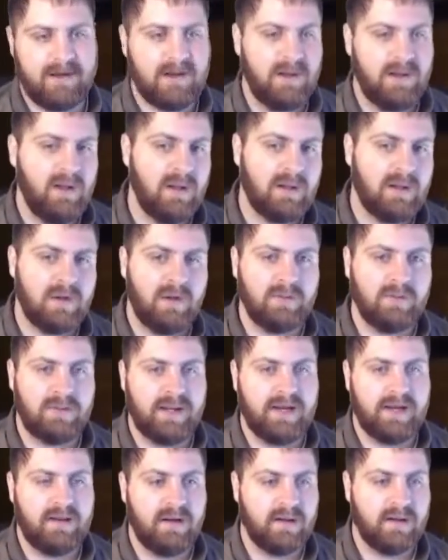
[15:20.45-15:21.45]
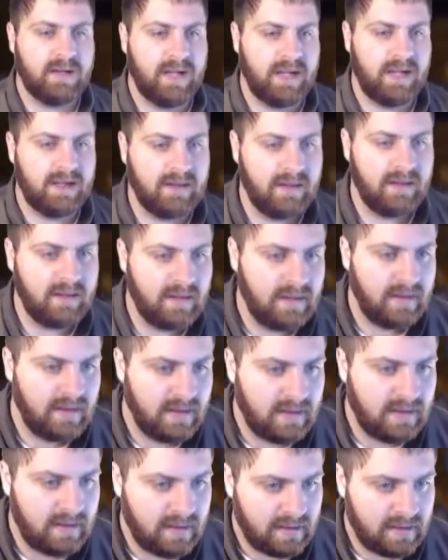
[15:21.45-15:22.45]
Gold rare, okay.
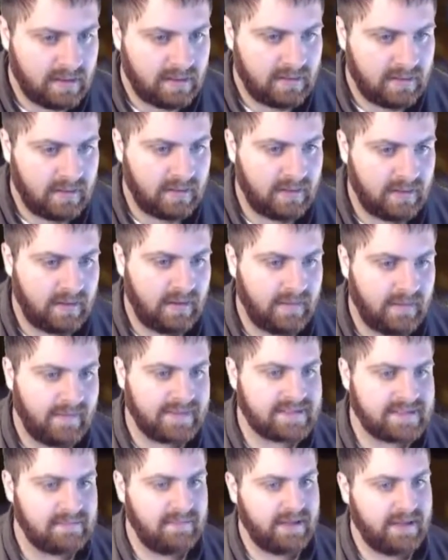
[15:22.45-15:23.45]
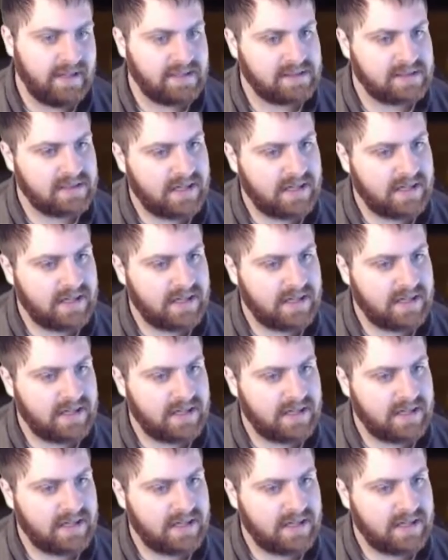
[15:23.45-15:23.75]
Oh, that's a mage.